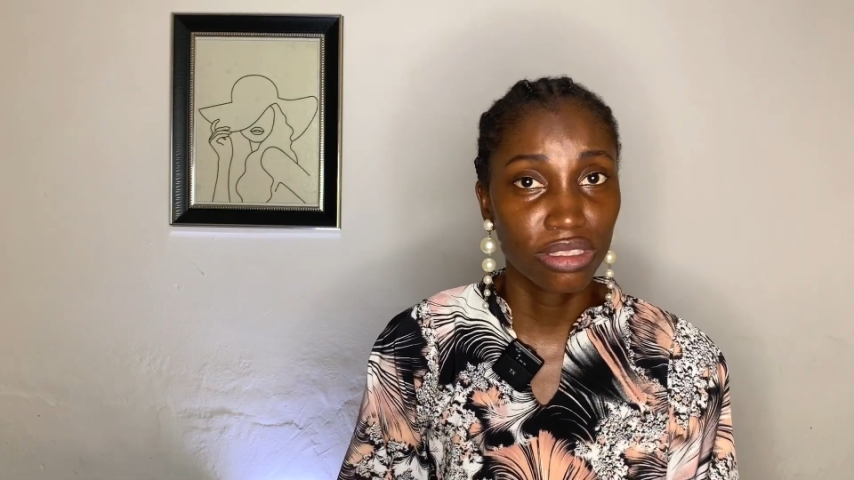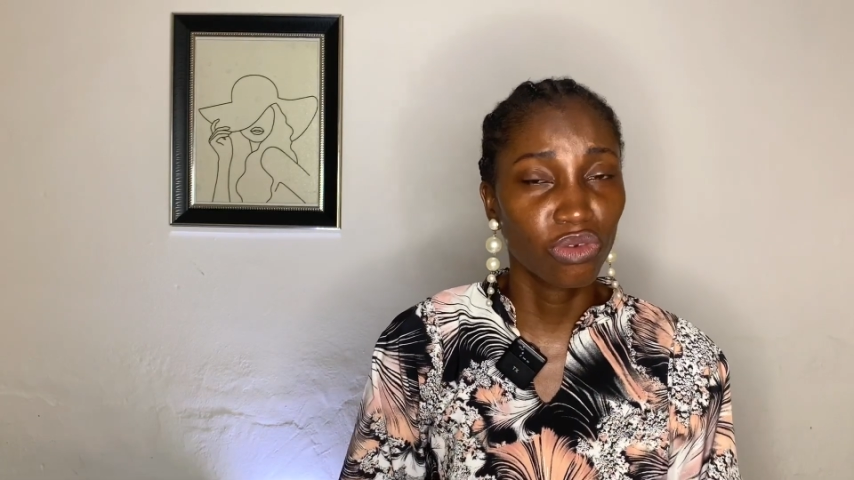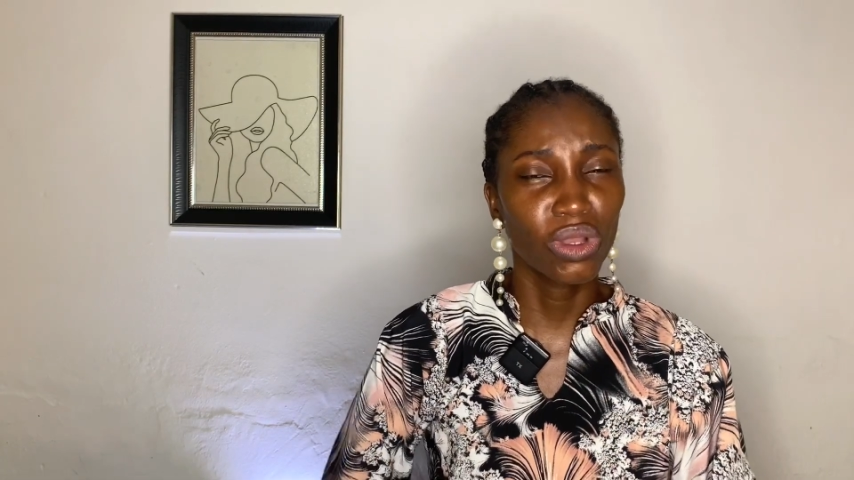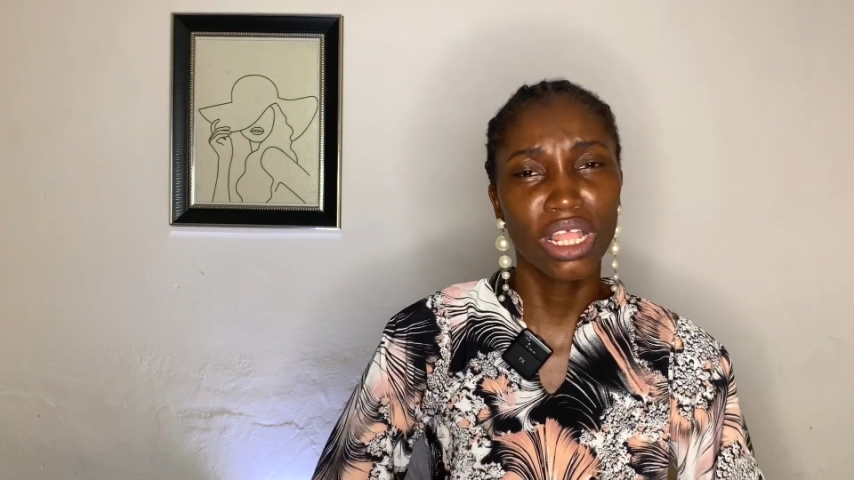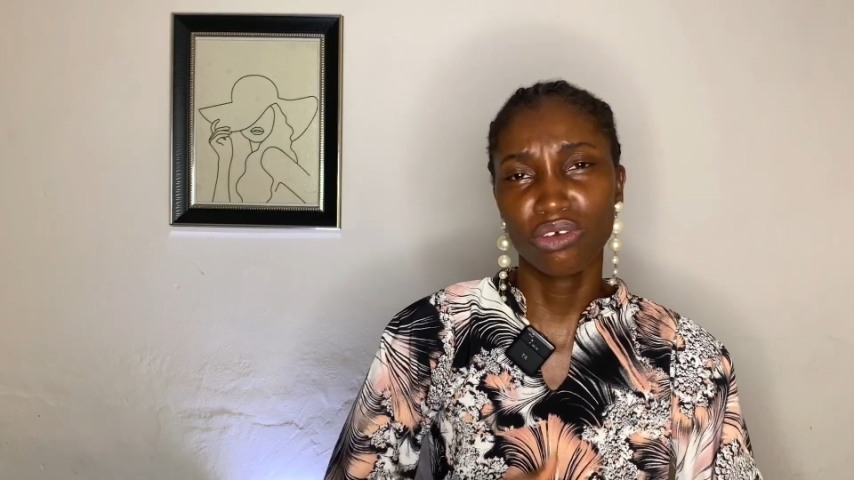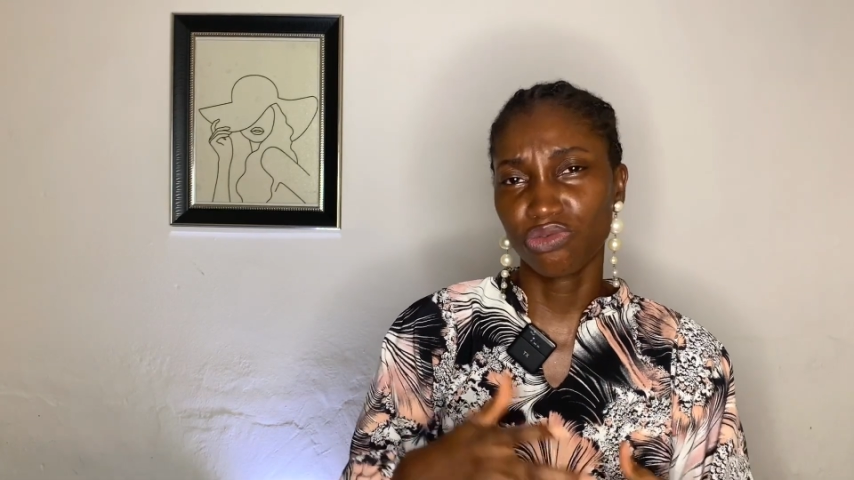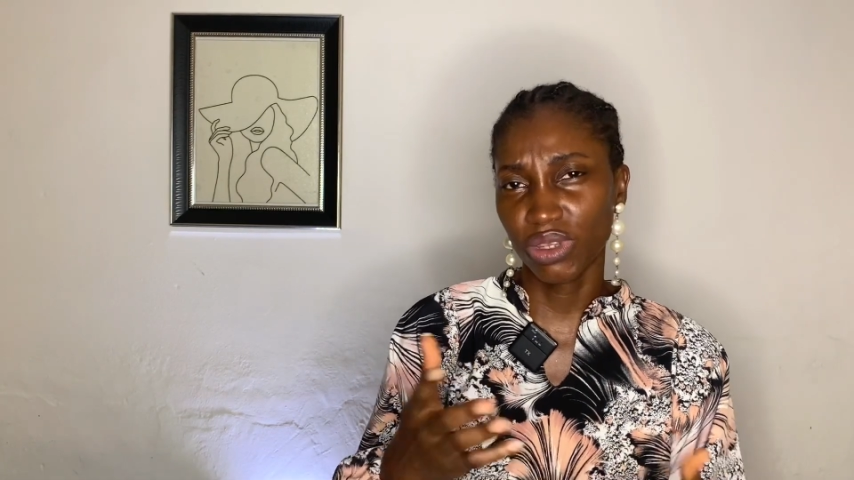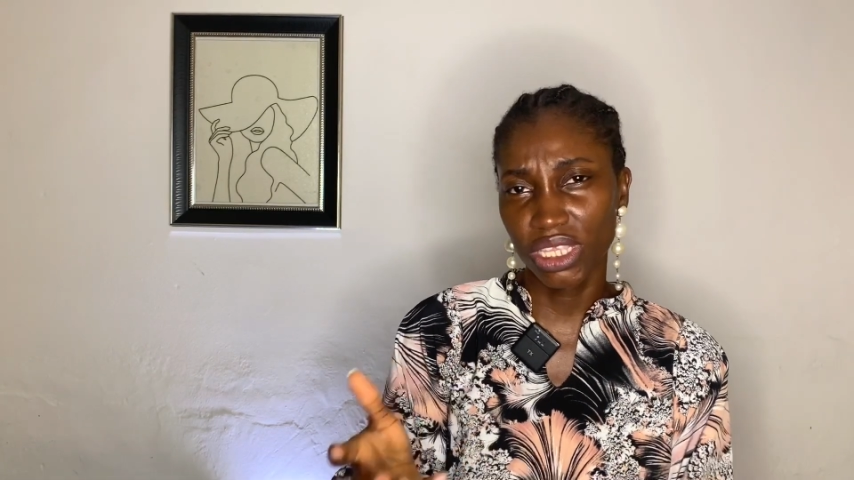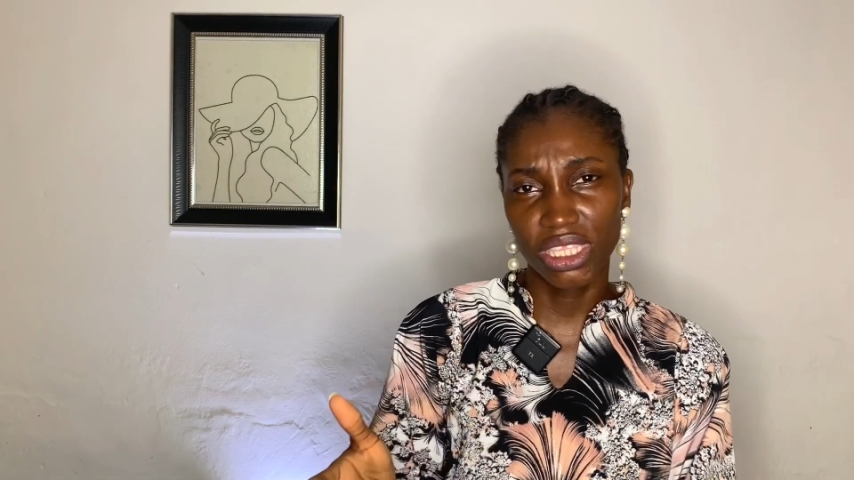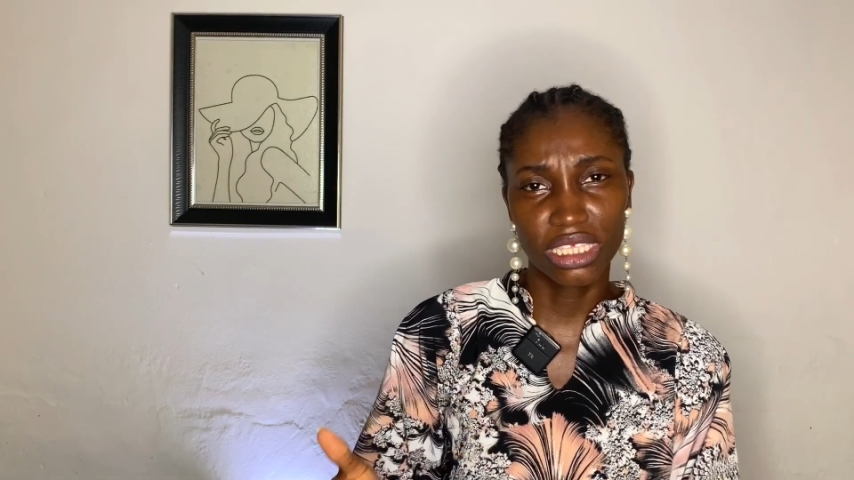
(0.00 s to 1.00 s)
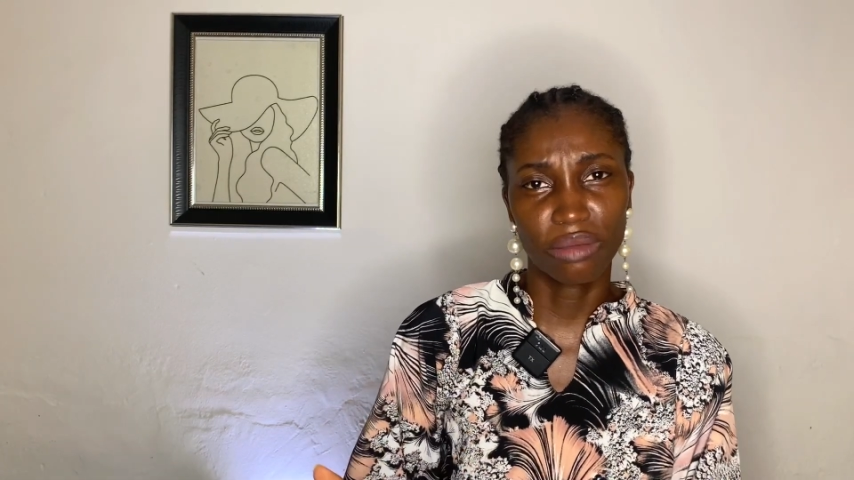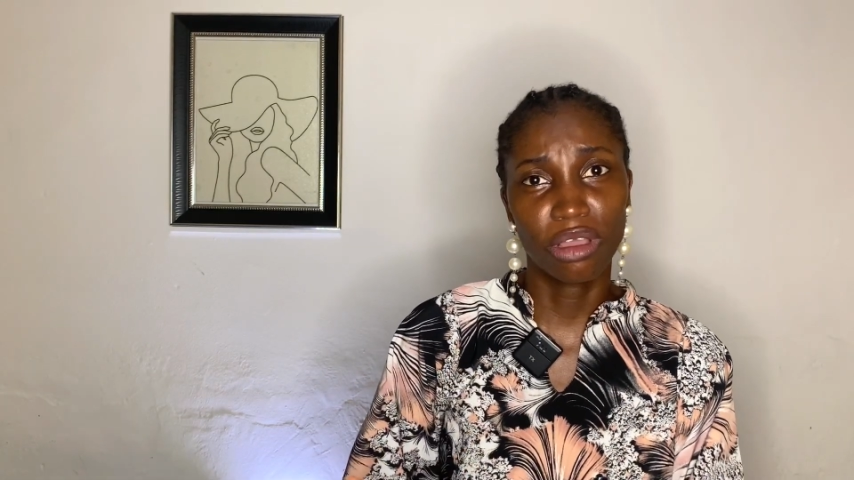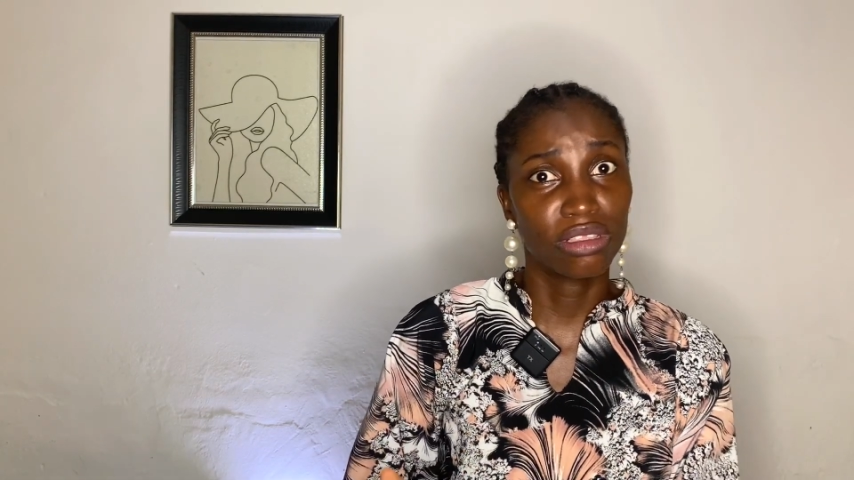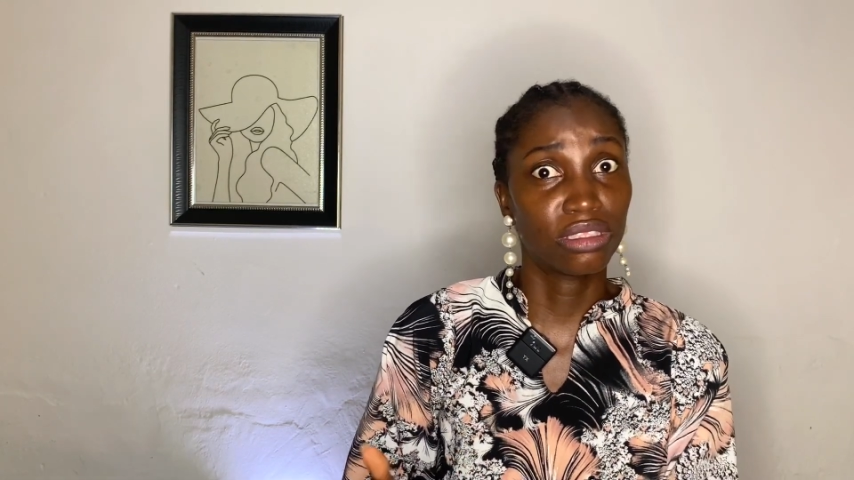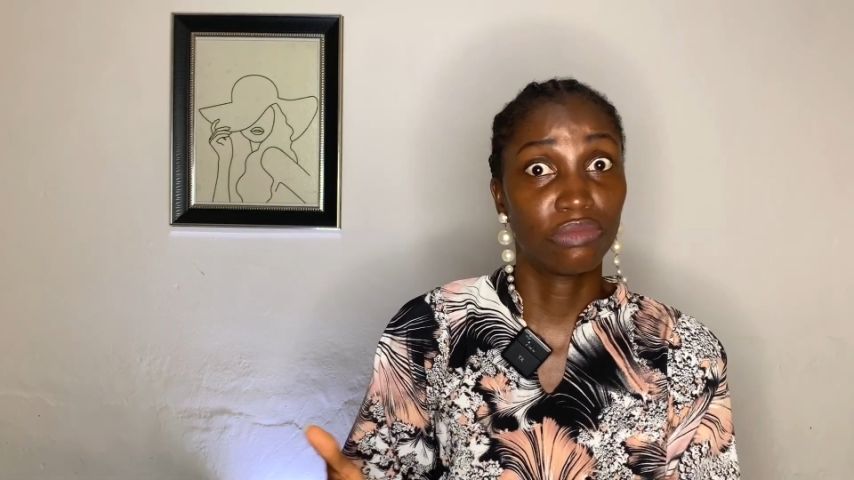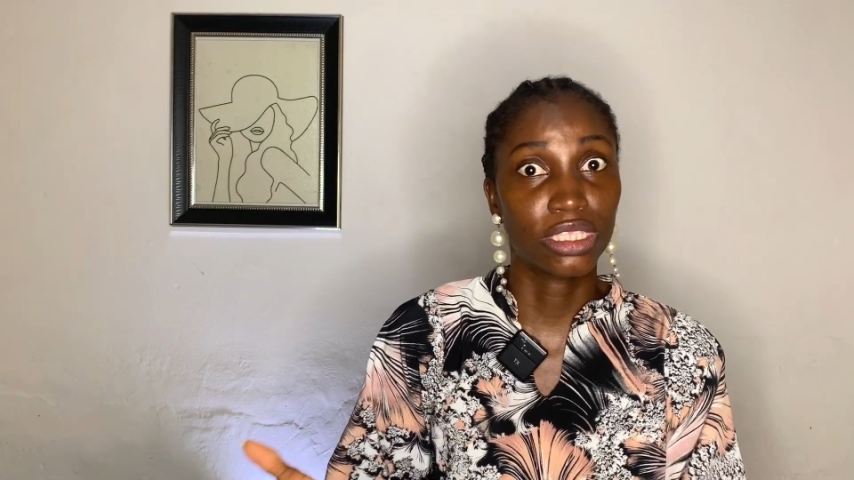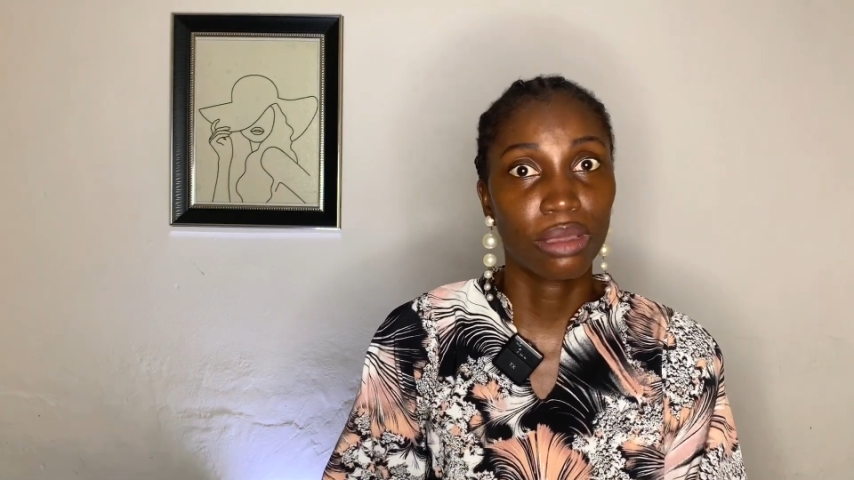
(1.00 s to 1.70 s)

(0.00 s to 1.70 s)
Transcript: So while I was reading things about this Mr.